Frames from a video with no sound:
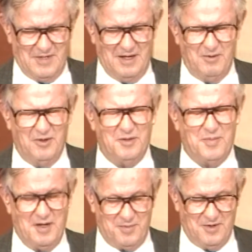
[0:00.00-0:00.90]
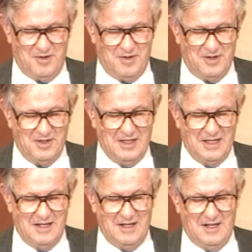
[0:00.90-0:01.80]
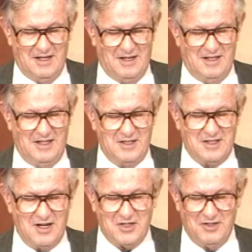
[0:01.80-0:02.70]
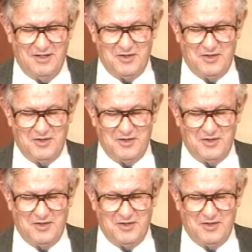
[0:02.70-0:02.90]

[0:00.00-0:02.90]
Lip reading: wrote a paper on a discussion